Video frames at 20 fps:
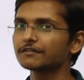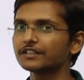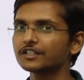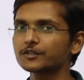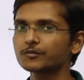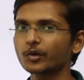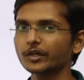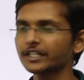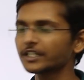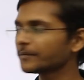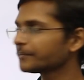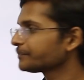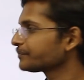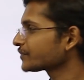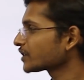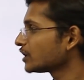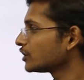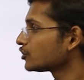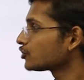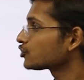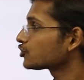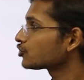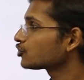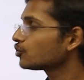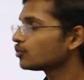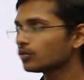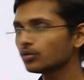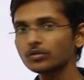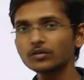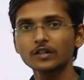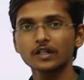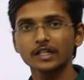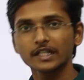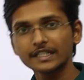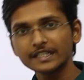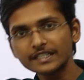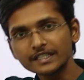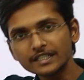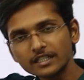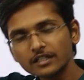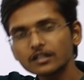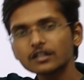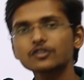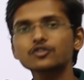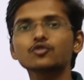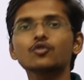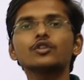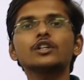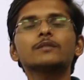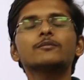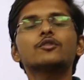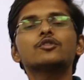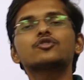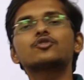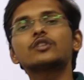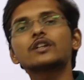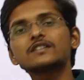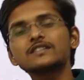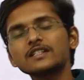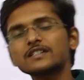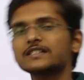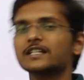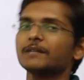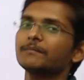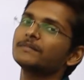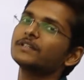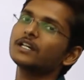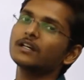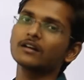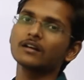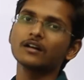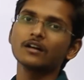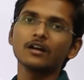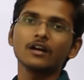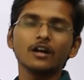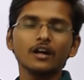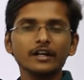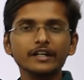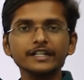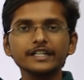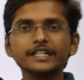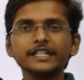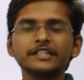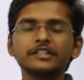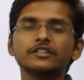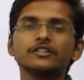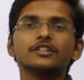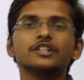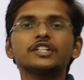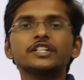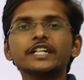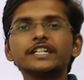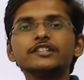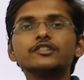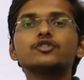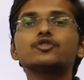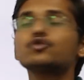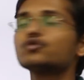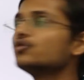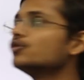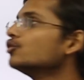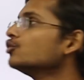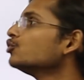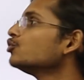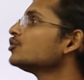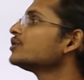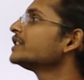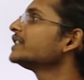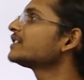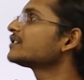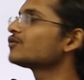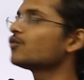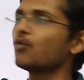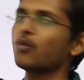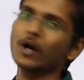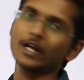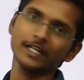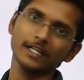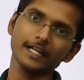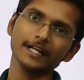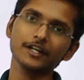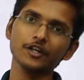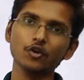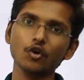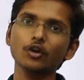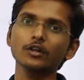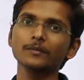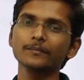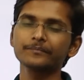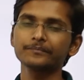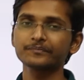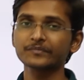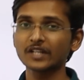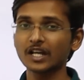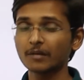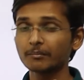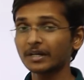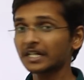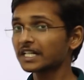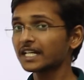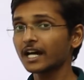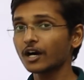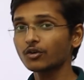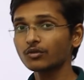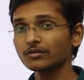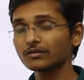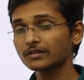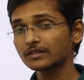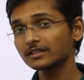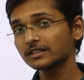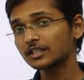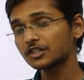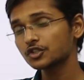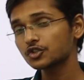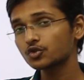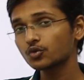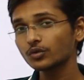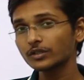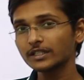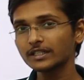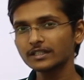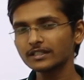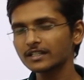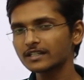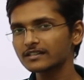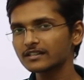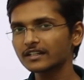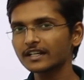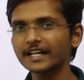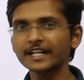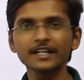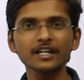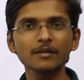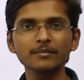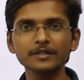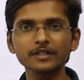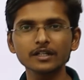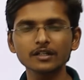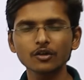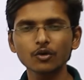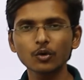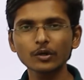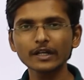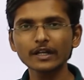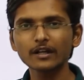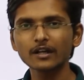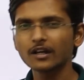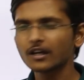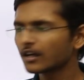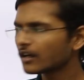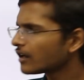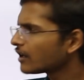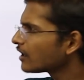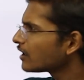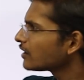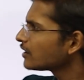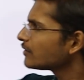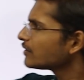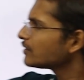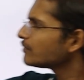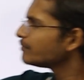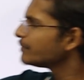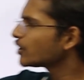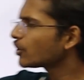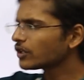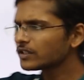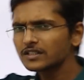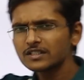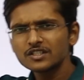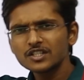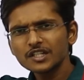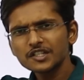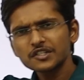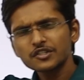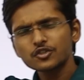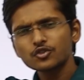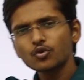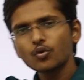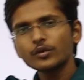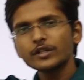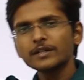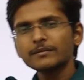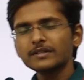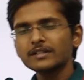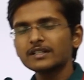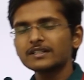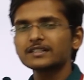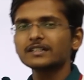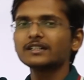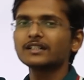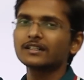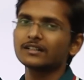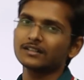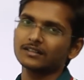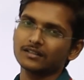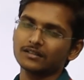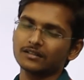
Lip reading: with this point? So here sodium also does the same thing. It tends to lose its 1 electron. But now the story doesn't end up here, okay? Because just sodium doesn't